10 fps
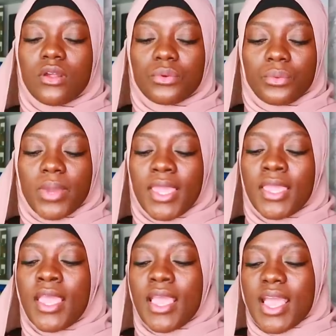a long
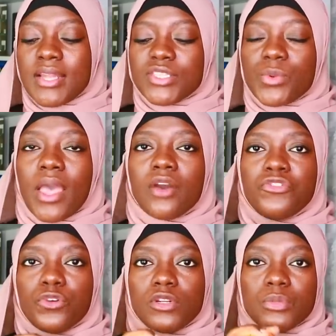way and it's quite
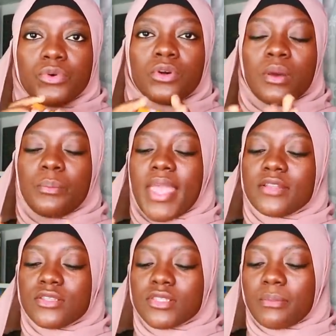affordable
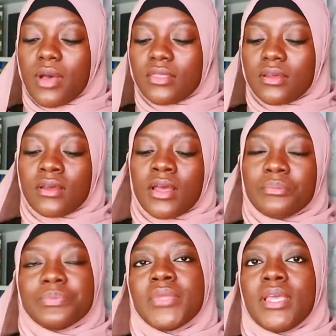compared to some other
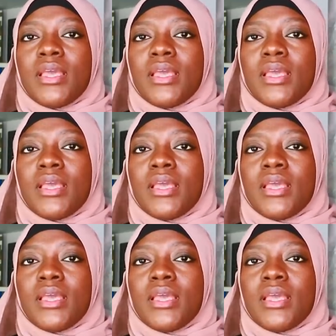um,